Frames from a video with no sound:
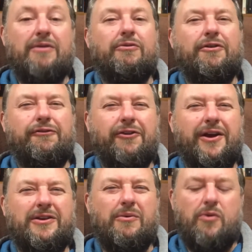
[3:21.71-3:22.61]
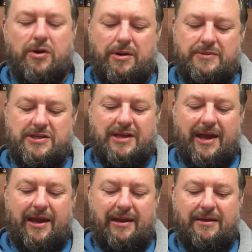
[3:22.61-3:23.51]
Reflect on what I'm
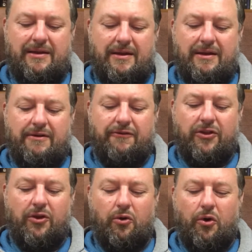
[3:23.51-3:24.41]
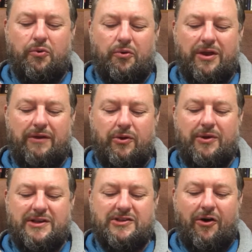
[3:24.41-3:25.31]
saying, for the Lord will give you
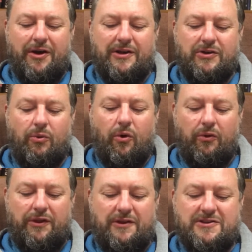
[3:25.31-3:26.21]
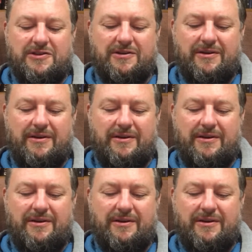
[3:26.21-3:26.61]
insight into all this.